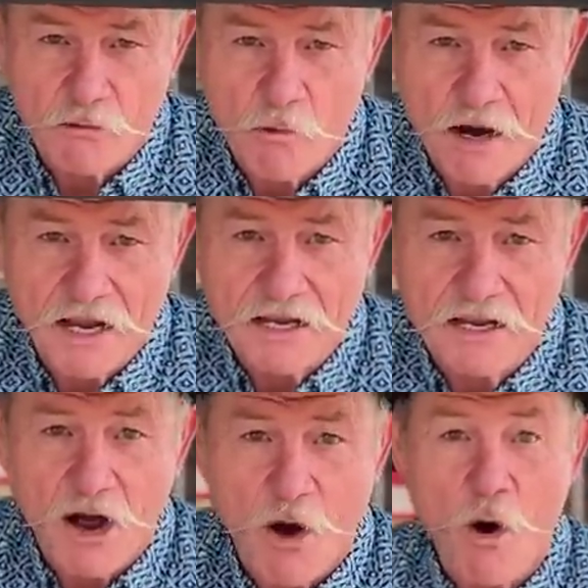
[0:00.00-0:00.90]
away
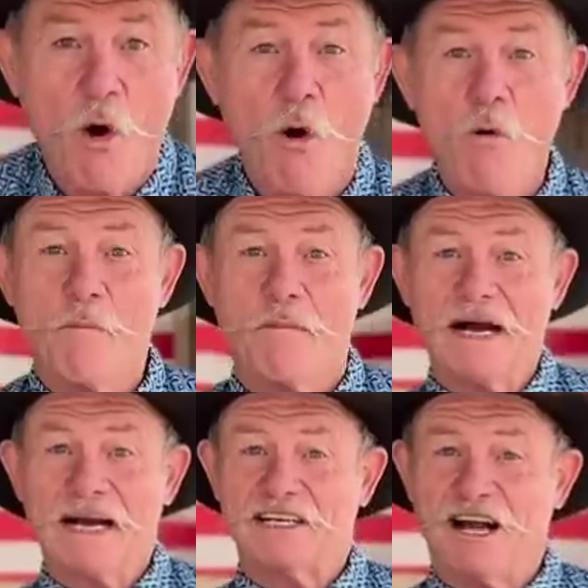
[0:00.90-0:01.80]
Oh
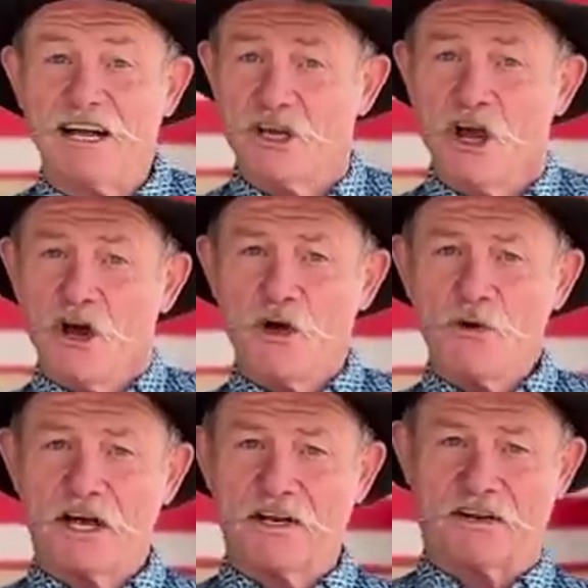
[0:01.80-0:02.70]
my gosh, who
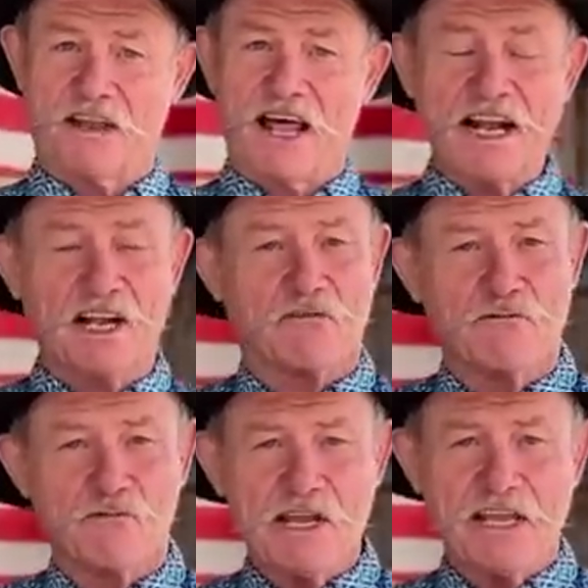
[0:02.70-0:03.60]
doesn't like a
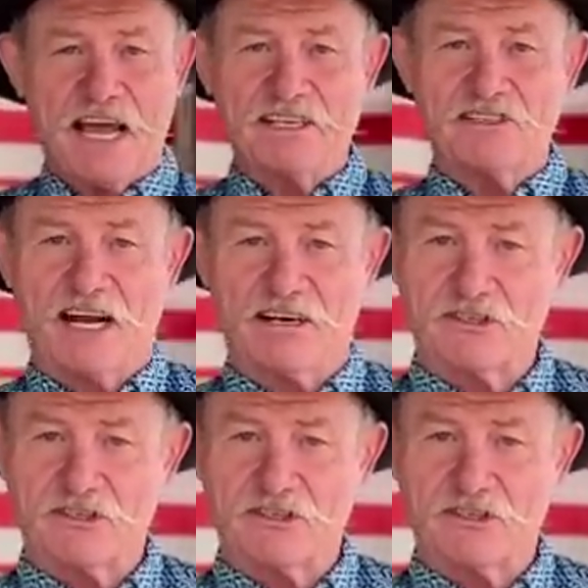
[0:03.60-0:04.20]
free cast iron